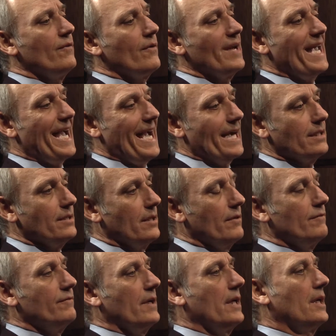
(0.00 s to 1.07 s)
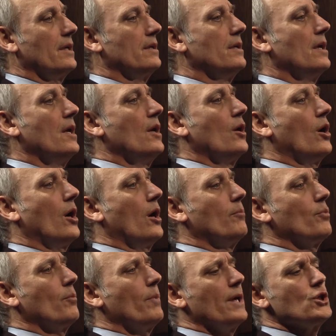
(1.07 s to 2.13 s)
very active in
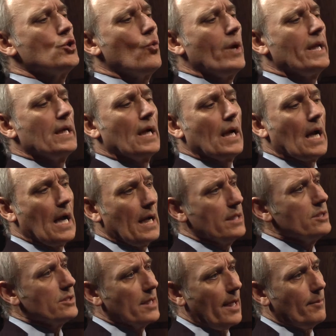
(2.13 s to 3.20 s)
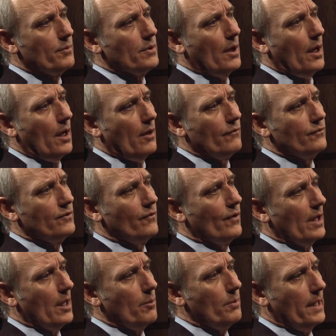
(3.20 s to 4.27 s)
perpetuating a concept of
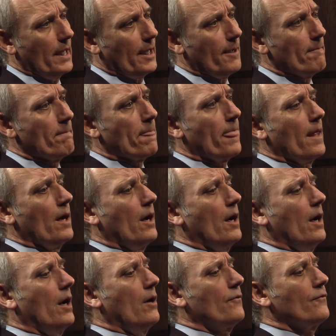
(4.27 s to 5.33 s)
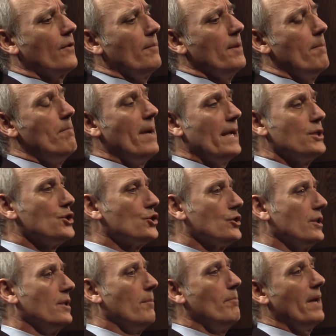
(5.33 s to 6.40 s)
developing from the bench
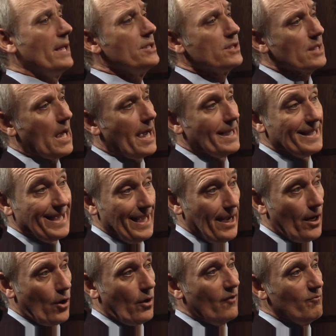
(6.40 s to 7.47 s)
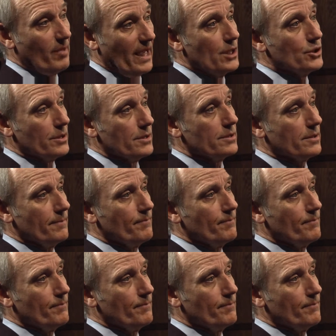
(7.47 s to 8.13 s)
to the bedside care of patients.